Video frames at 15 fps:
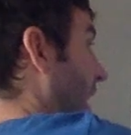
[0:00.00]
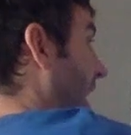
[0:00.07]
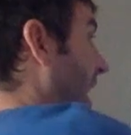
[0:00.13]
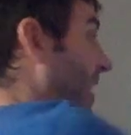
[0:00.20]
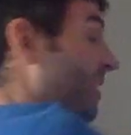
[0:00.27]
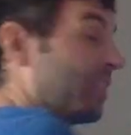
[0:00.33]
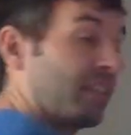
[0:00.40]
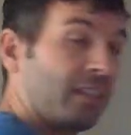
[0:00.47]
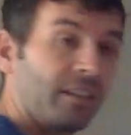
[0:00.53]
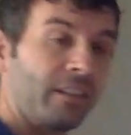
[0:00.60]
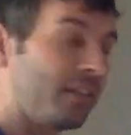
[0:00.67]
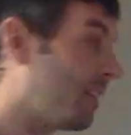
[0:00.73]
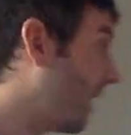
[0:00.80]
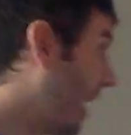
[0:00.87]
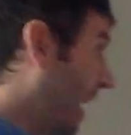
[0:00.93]
X
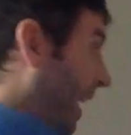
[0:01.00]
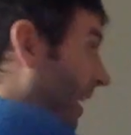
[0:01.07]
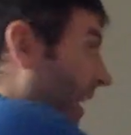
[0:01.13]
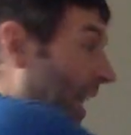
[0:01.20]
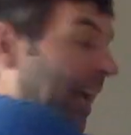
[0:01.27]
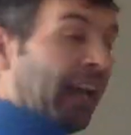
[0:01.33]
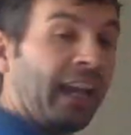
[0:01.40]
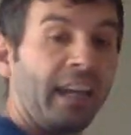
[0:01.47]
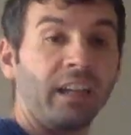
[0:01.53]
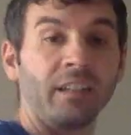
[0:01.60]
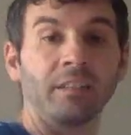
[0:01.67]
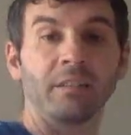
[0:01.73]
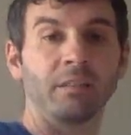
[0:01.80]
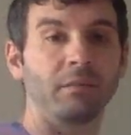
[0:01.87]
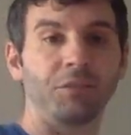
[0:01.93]
or 8A,